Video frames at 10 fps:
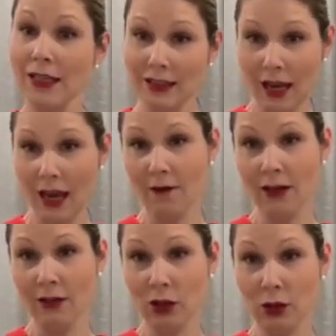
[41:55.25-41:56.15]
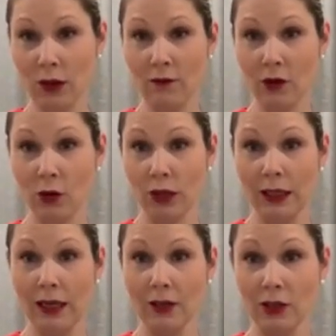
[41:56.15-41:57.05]
Save it into one of your
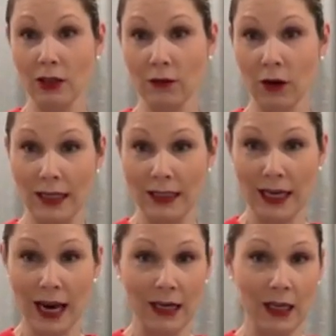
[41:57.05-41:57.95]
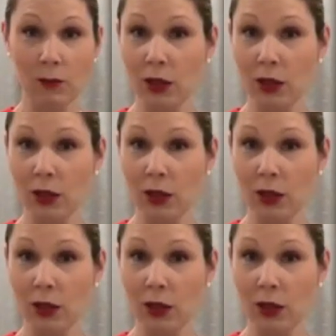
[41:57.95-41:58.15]
collections for entertaining,